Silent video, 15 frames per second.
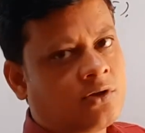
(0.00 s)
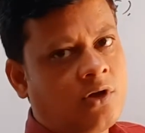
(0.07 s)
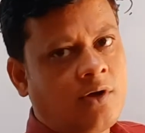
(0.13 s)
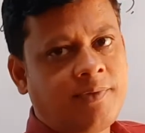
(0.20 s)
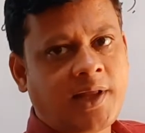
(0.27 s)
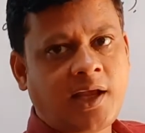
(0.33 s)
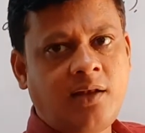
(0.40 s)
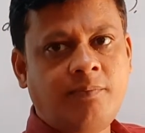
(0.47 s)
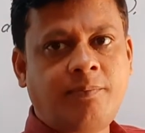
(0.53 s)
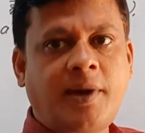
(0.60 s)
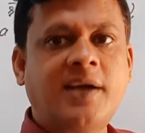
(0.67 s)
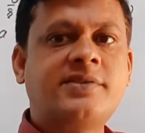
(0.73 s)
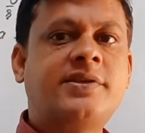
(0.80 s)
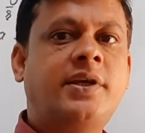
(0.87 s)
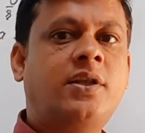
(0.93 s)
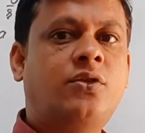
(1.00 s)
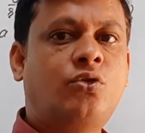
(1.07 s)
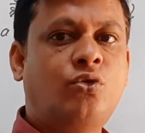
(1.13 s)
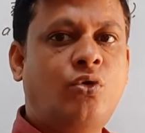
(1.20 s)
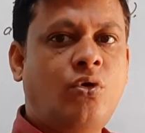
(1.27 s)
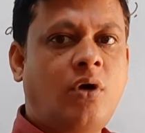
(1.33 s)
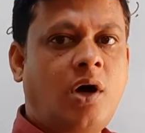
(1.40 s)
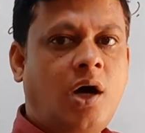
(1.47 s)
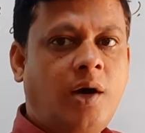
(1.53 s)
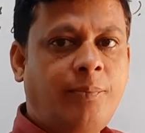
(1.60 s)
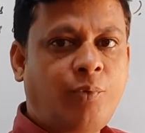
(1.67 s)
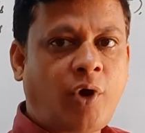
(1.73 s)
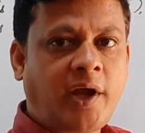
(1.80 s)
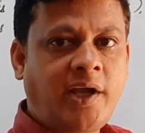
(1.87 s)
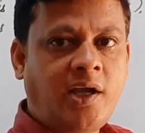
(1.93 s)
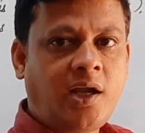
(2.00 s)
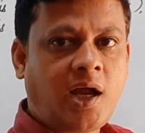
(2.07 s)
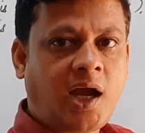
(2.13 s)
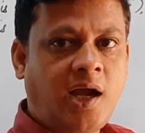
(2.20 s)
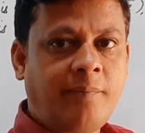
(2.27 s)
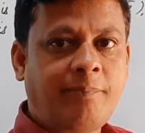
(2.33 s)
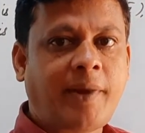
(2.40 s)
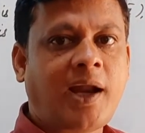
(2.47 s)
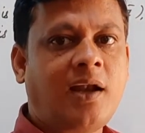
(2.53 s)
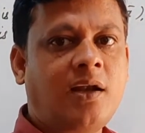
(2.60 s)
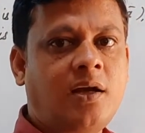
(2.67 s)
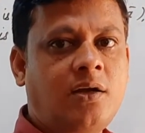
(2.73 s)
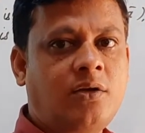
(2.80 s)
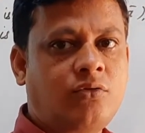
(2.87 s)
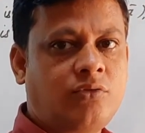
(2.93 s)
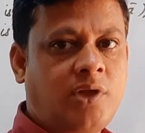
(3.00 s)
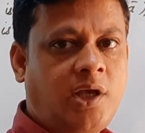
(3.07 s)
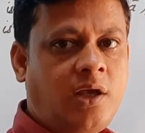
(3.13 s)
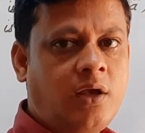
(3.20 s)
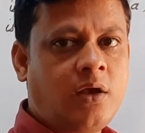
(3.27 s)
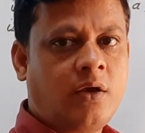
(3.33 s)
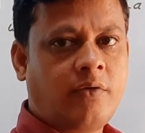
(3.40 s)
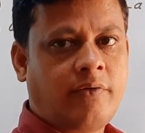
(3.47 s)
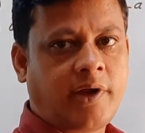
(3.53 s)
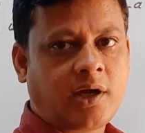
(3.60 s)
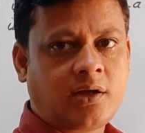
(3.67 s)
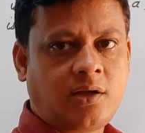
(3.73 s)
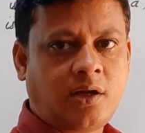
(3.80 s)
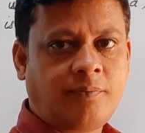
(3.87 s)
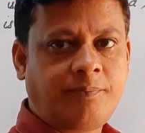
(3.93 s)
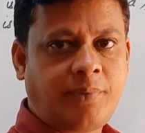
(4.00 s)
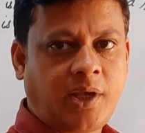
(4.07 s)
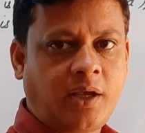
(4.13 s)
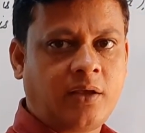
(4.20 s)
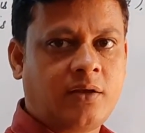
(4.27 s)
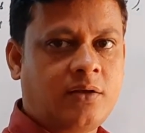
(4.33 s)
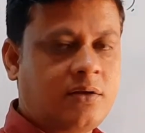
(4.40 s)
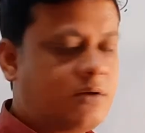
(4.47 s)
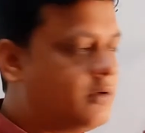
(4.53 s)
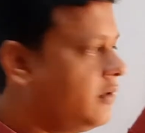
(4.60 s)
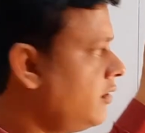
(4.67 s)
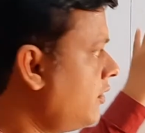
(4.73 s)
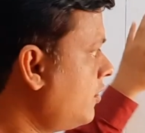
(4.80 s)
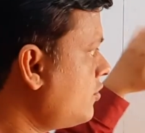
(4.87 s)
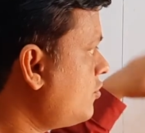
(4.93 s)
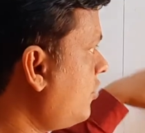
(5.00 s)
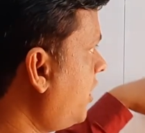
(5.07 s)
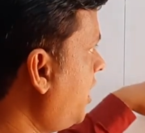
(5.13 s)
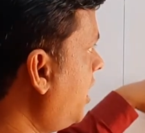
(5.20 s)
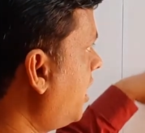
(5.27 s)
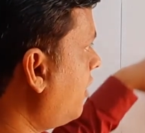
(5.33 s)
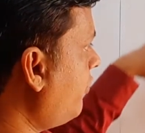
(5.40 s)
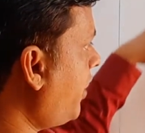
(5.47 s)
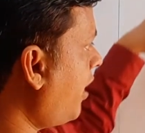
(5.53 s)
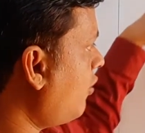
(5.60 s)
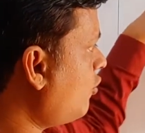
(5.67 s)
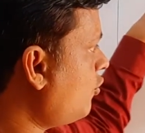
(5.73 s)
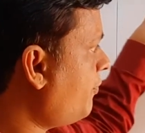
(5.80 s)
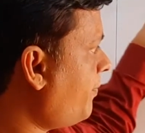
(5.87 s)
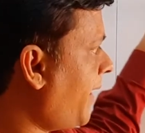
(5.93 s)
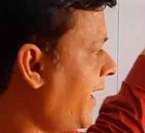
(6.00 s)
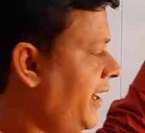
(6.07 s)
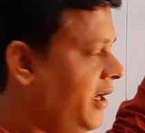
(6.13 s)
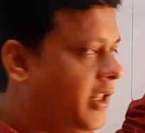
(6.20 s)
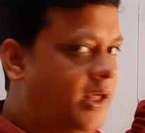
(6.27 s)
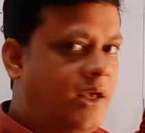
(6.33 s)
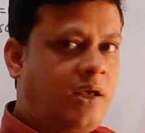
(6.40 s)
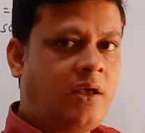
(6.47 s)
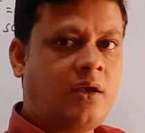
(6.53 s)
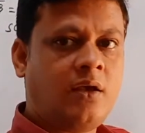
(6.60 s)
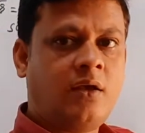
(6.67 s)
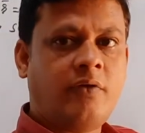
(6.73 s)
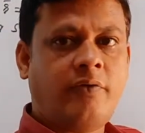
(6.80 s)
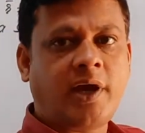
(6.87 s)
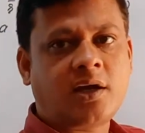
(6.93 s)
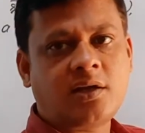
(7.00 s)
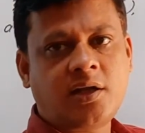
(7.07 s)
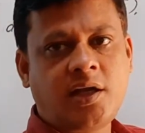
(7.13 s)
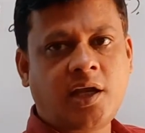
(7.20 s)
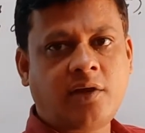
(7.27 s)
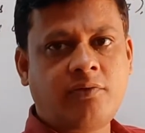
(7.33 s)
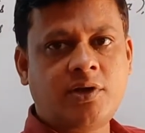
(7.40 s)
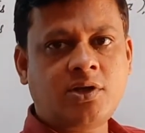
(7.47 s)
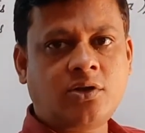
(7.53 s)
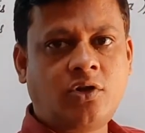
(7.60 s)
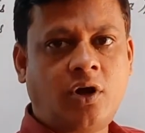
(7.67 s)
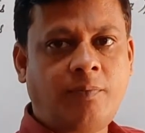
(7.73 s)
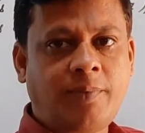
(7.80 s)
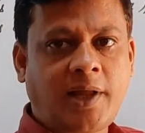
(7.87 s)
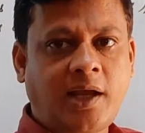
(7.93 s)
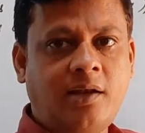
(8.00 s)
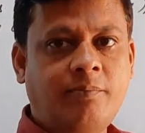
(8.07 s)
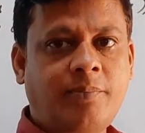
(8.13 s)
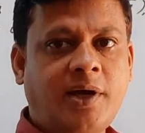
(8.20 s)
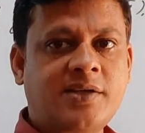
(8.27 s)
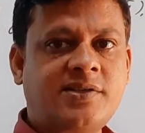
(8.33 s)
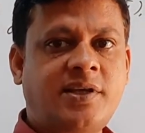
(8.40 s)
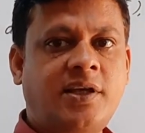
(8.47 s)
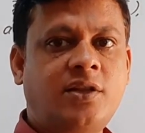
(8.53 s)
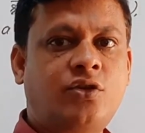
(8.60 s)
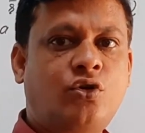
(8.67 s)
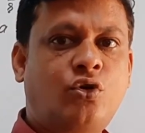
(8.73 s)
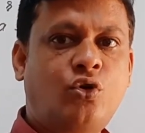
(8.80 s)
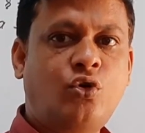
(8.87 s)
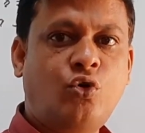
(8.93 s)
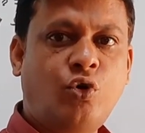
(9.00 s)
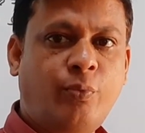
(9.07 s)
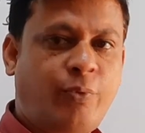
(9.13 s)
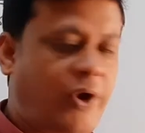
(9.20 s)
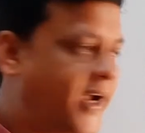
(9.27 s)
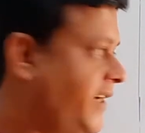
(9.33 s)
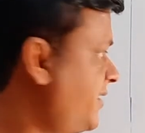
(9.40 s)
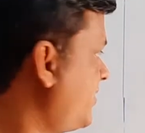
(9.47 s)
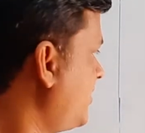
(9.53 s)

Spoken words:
of line passing through a point and parallel to the vector B. So here we have to find the vector equation of line passing through 2 points.